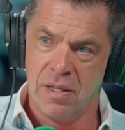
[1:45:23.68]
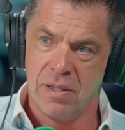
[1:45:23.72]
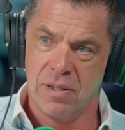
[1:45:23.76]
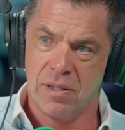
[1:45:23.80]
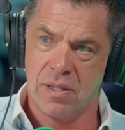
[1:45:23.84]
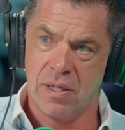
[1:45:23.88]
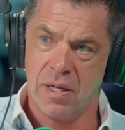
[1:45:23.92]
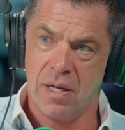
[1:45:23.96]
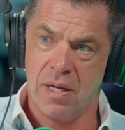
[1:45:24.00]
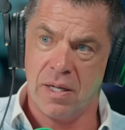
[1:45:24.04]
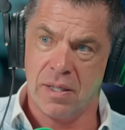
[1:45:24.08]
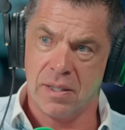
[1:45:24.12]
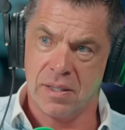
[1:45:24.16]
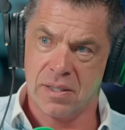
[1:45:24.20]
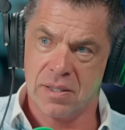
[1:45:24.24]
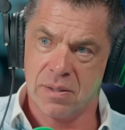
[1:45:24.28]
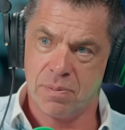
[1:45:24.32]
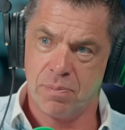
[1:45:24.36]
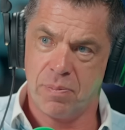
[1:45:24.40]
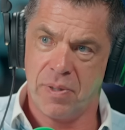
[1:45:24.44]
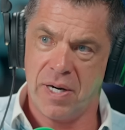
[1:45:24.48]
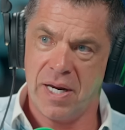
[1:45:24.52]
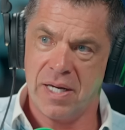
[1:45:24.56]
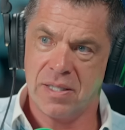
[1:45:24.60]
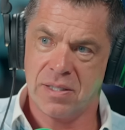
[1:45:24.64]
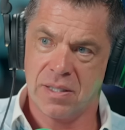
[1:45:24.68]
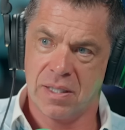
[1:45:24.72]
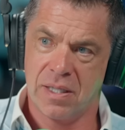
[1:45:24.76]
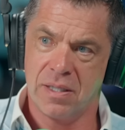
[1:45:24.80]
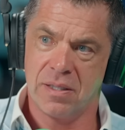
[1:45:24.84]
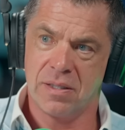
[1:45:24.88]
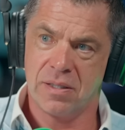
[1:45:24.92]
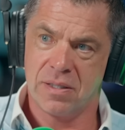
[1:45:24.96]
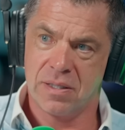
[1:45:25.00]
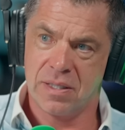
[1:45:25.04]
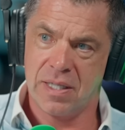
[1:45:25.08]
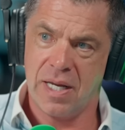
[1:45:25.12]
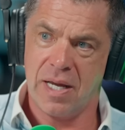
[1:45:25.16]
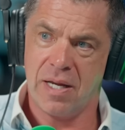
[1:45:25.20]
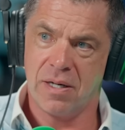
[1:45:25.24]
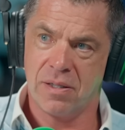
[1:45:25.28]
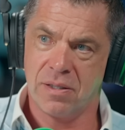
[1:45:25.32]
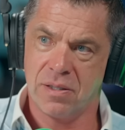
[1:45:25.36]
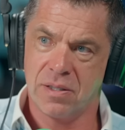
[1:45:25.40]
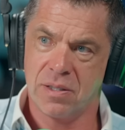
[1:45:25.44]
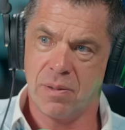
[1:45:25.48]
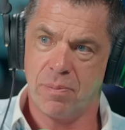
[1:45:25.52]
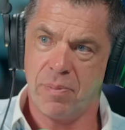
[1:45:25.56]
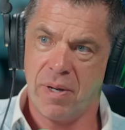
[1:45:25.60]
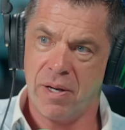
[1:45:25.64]
to express
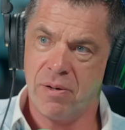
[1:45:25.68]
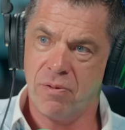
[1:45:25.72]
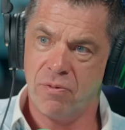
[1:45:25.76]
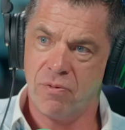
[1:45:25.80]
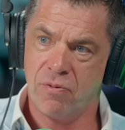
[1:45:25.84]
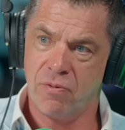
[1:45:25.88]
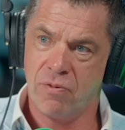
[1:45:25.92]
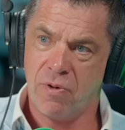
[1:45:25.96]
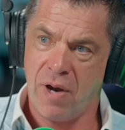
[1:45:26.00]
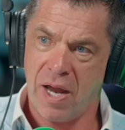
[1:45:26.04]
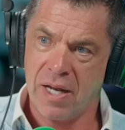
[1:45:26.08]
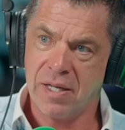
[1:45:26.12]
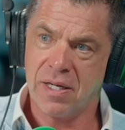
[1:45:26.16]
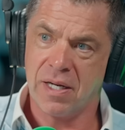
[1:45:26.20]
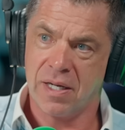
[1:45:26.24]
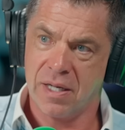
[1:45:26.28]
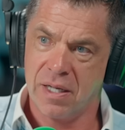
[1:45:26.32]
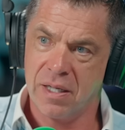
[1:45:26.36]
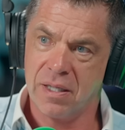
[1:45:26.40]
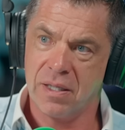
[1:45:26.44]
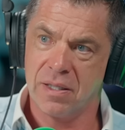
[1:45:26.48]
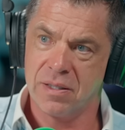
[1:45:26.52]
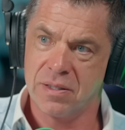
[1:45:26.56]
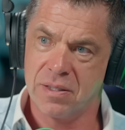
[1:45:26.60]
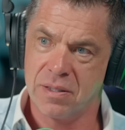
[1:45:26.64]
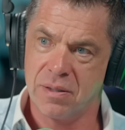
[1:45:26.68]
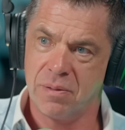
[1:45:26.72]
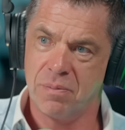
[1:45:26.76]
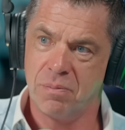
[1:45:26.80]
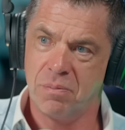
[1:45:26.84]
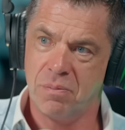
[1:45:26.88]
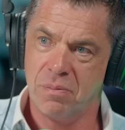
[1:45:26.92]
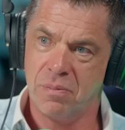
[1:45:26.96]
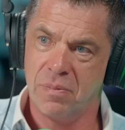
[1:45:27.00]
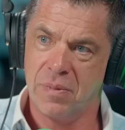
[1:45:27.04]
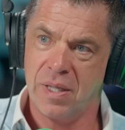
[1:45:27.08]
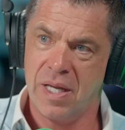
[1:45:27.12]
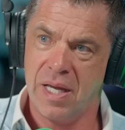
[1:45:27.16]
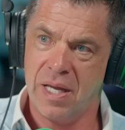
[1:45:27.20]
concerns about radicalism